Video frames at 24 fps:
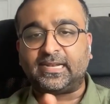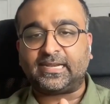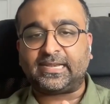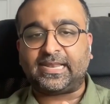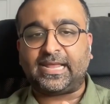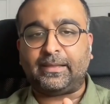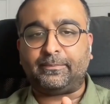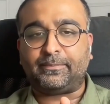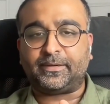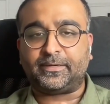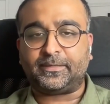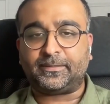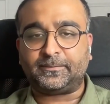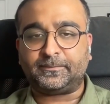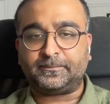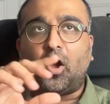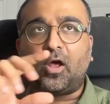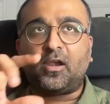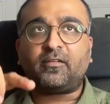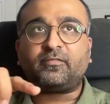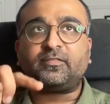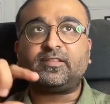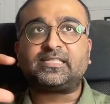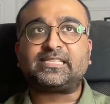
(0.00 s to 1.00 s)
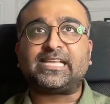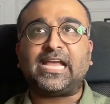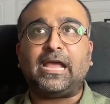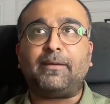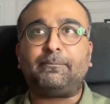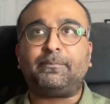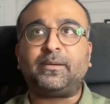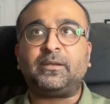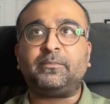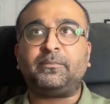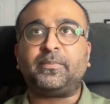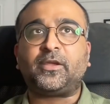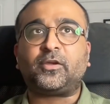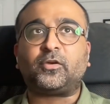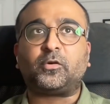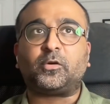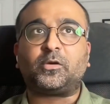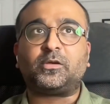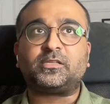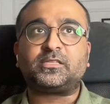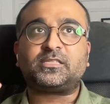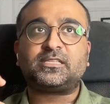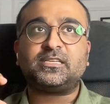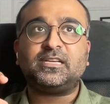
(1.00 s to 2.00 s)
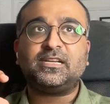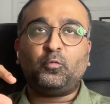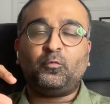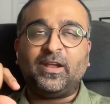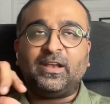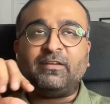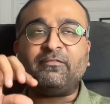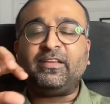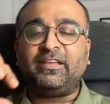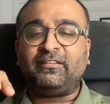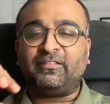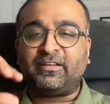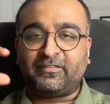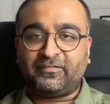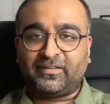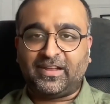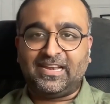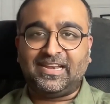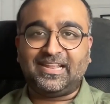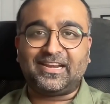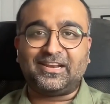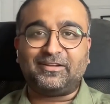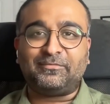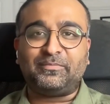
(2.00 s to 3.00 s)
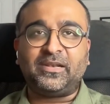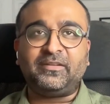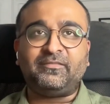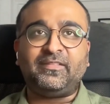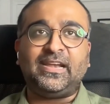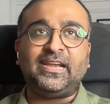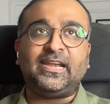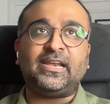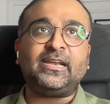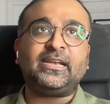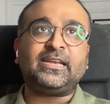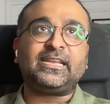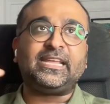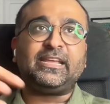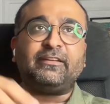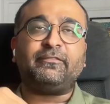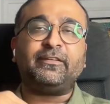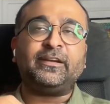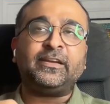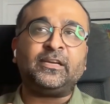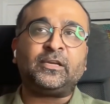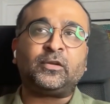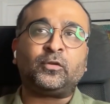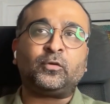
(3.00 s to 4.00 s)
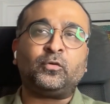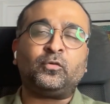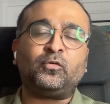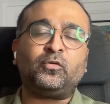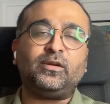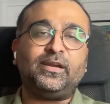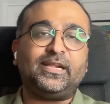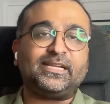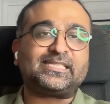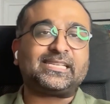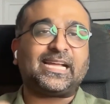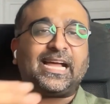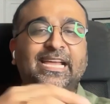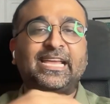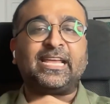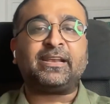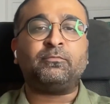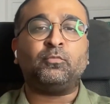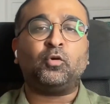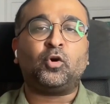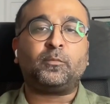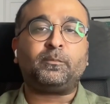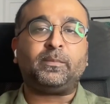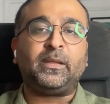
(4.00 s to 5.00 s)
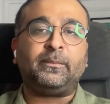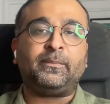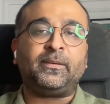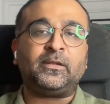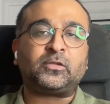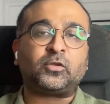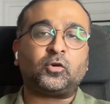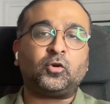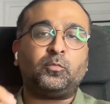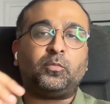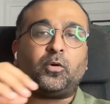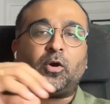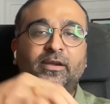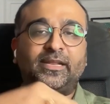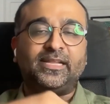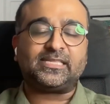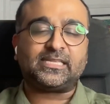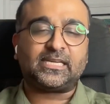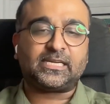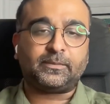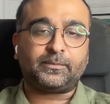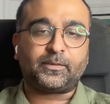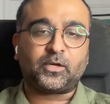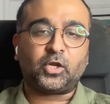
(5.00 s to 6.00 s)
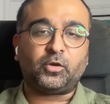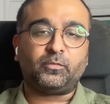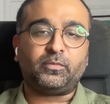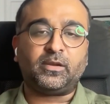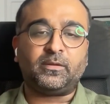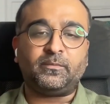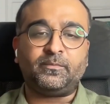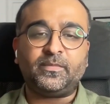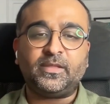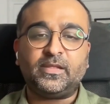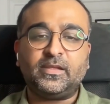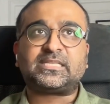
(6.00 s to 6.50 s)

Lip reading: that happened. All of this happened because when we were vulnerable, we didn't give in to let's hire more people, throw bodies at a problem.